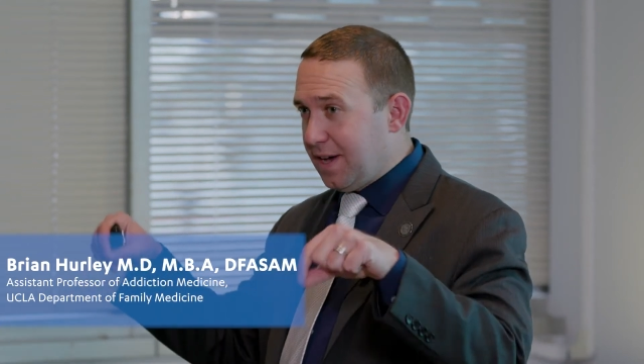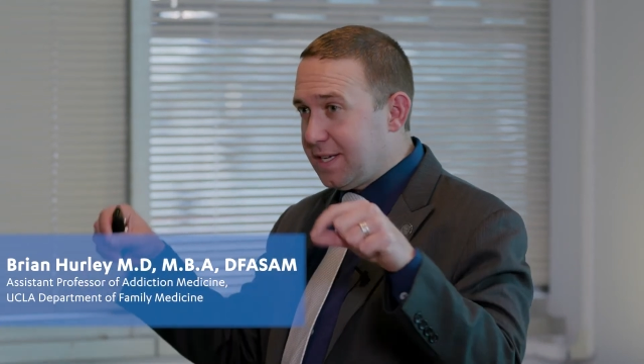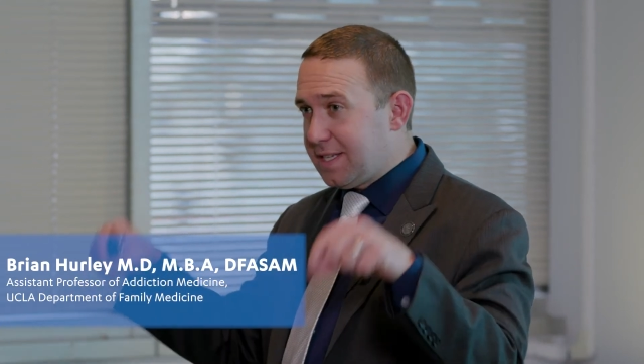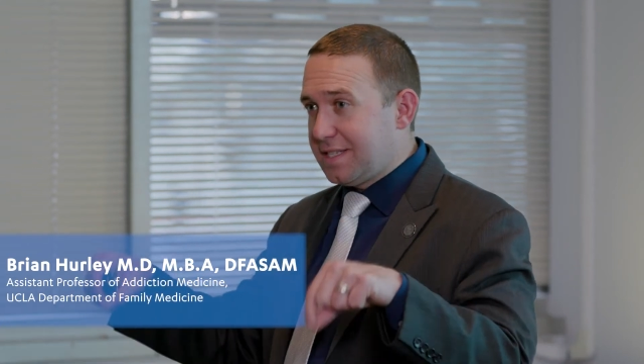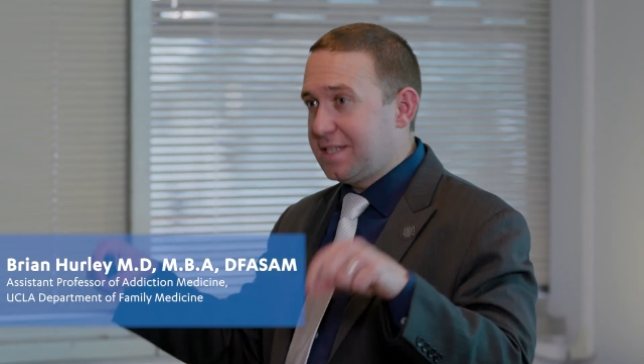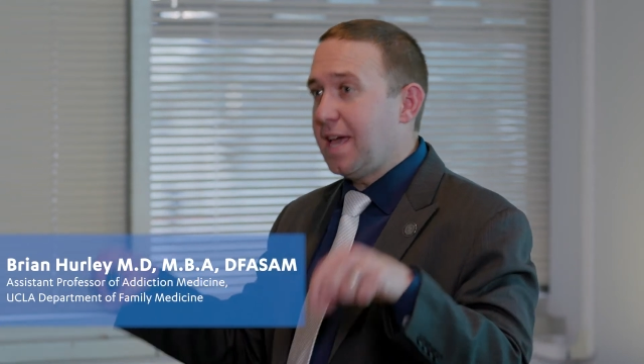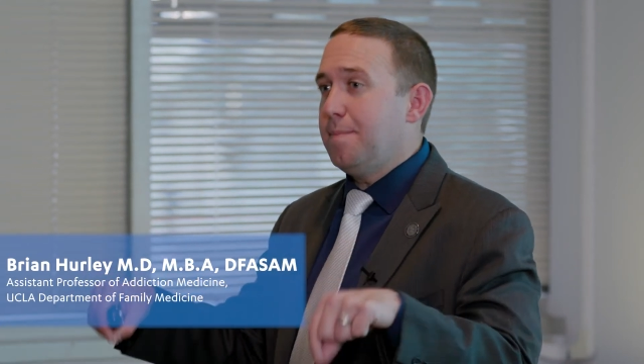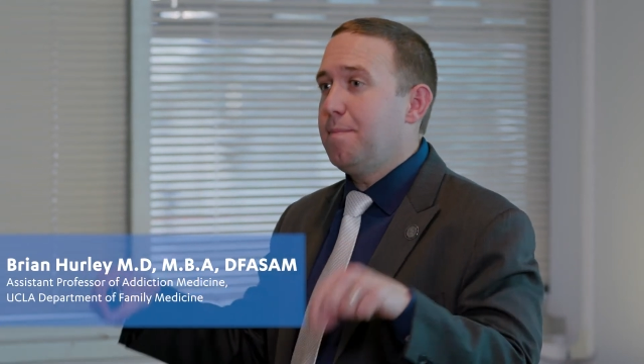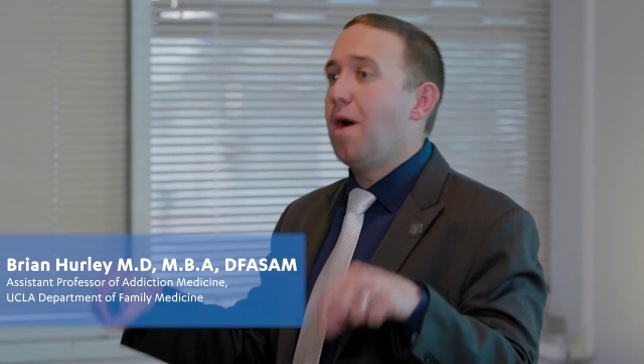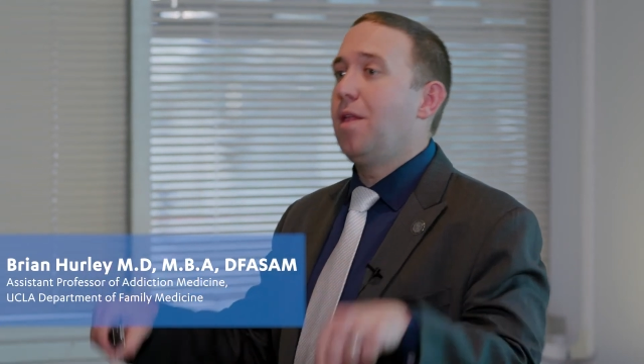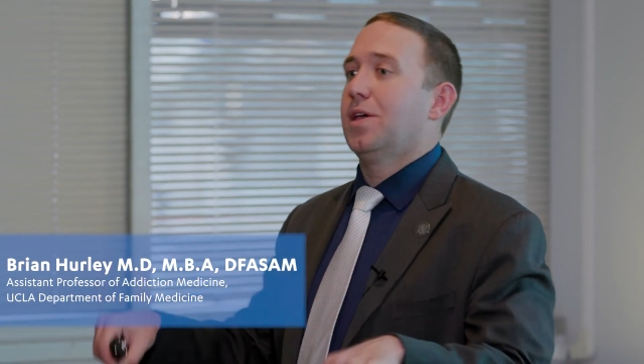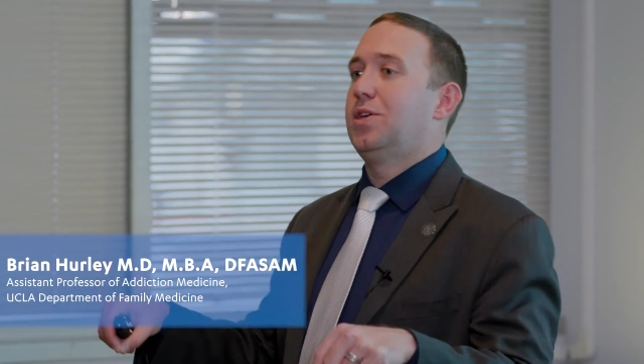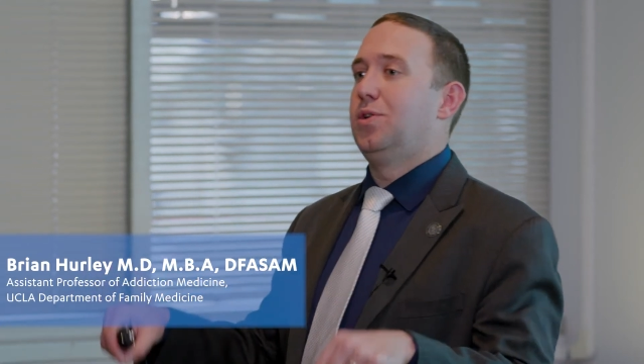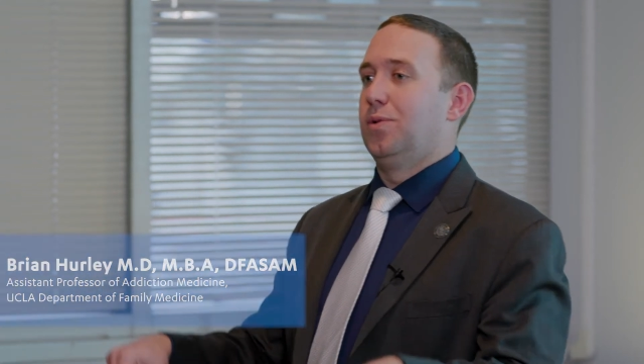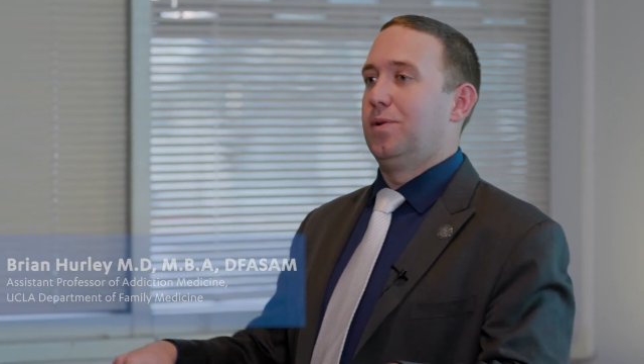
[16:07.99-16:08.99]
the same
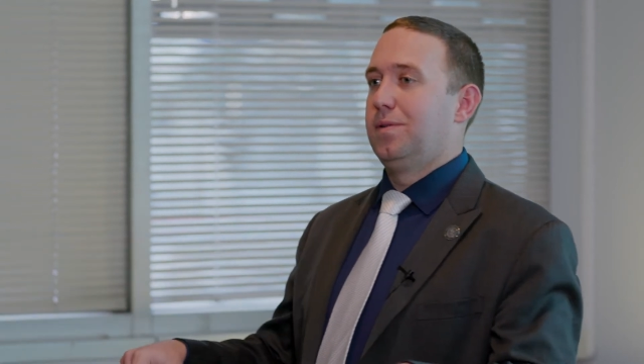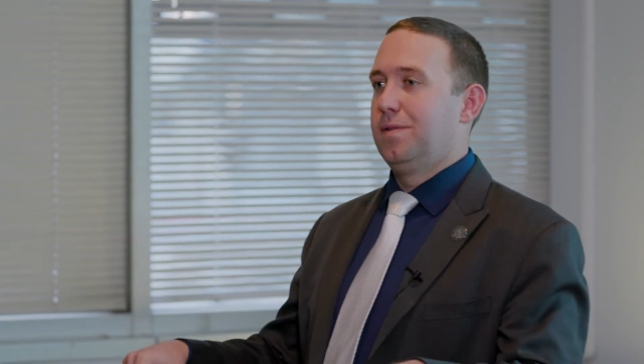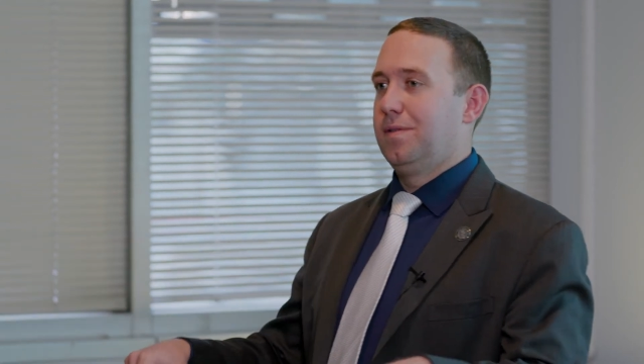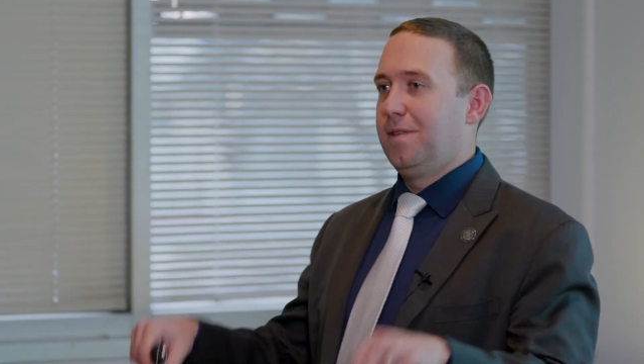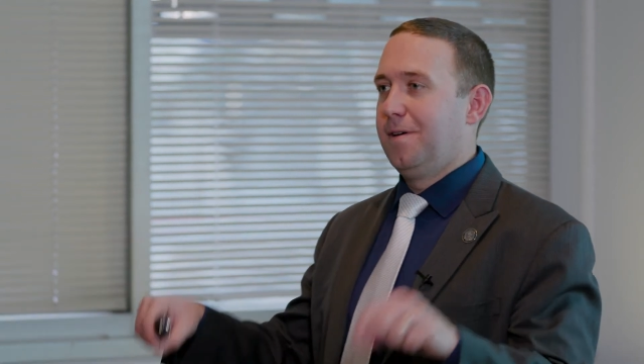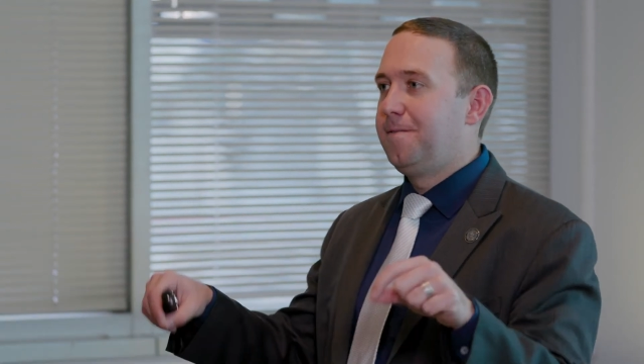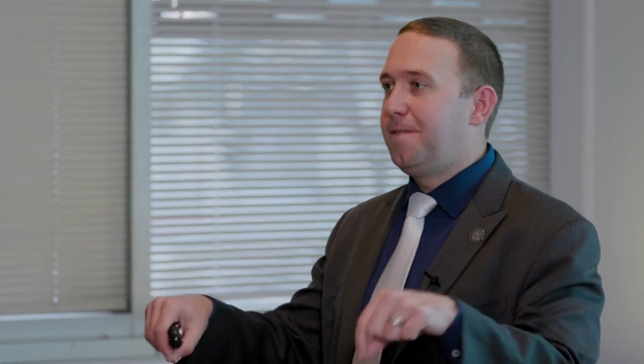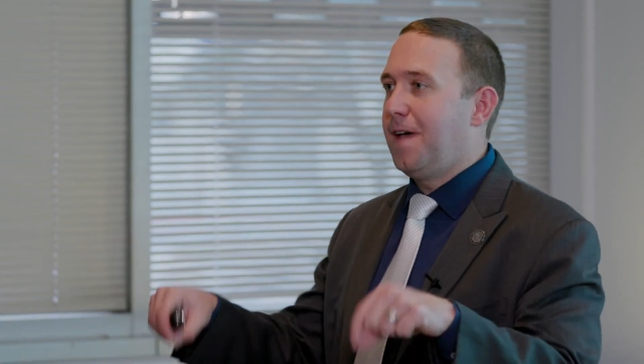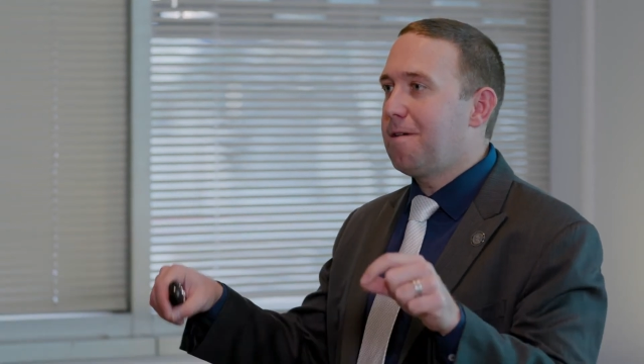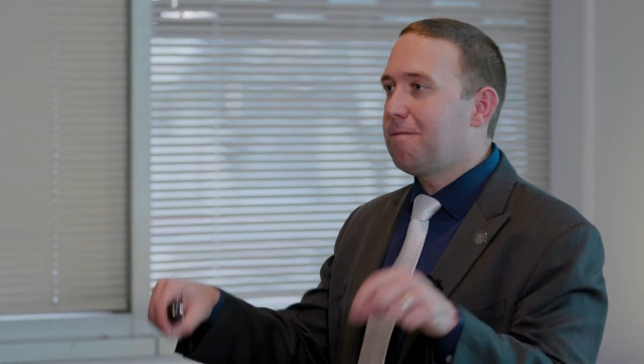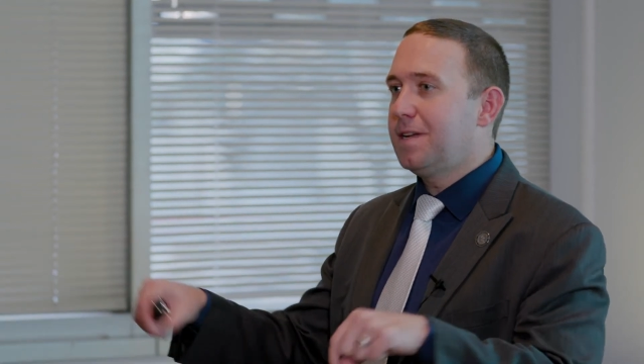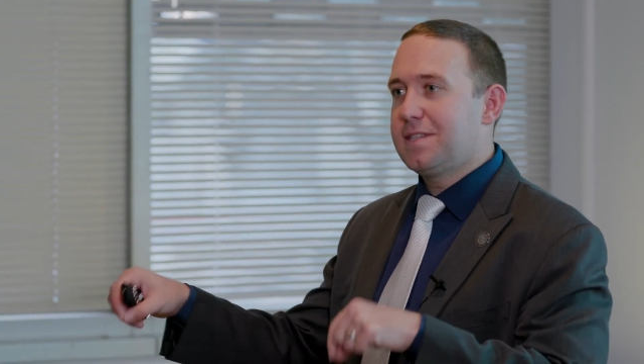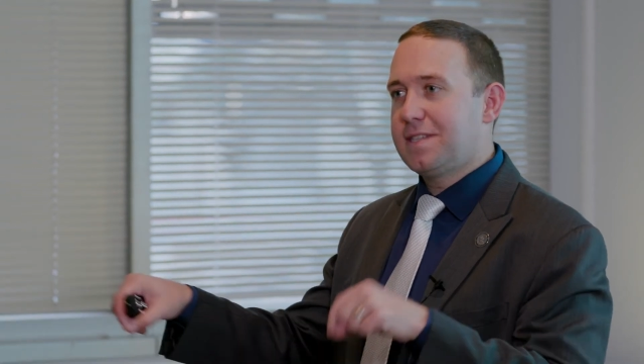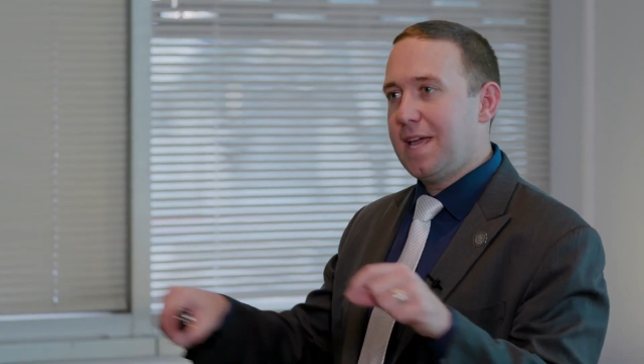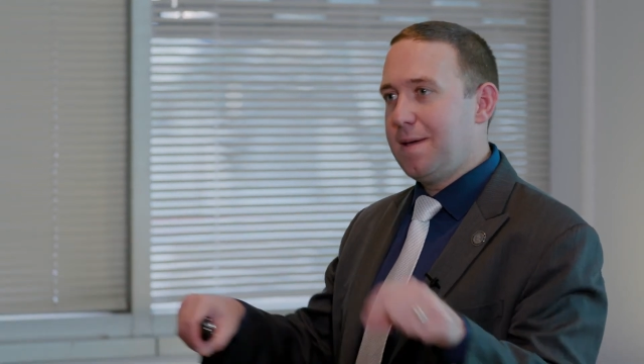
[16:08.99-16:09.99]
molecule, the
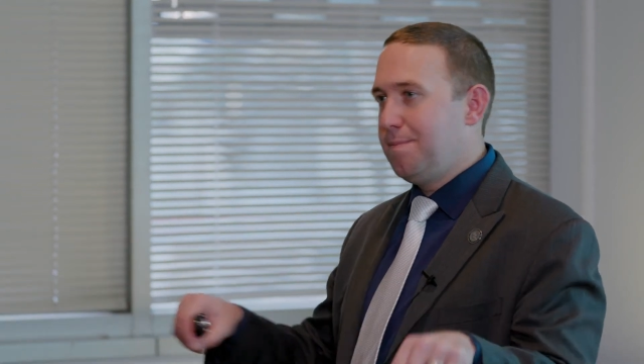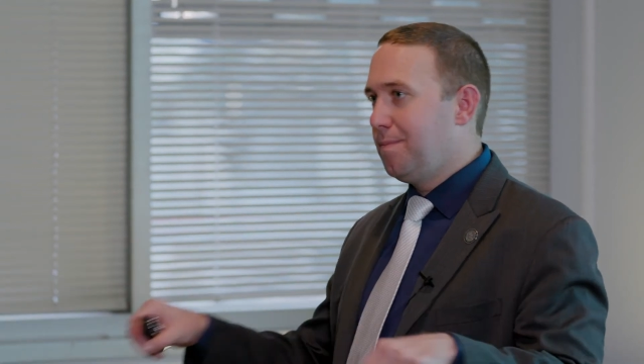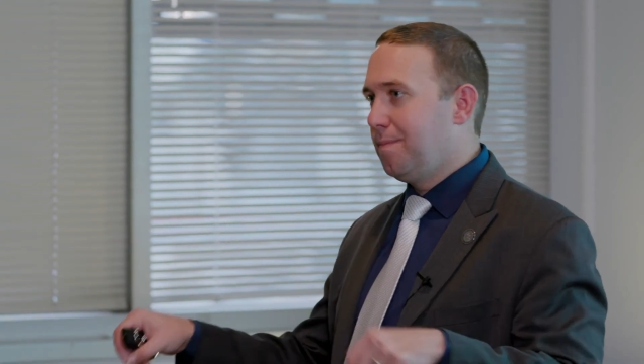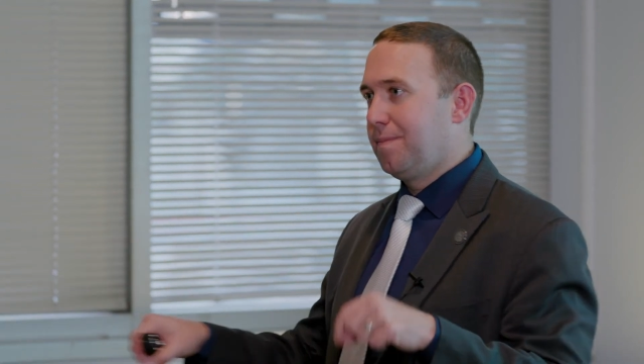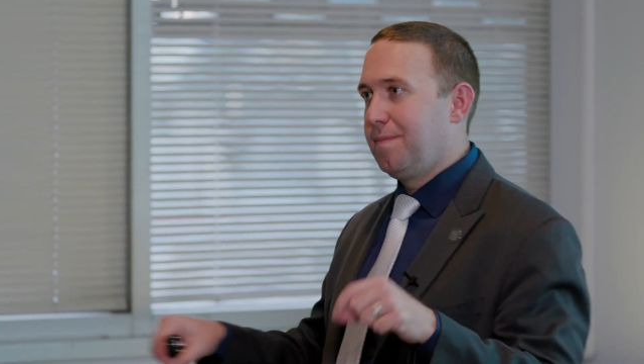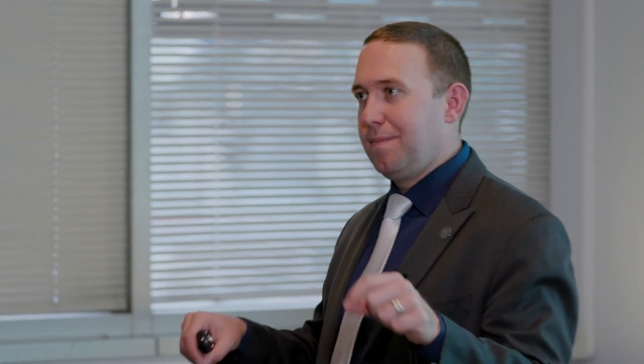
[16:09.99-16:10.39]
very same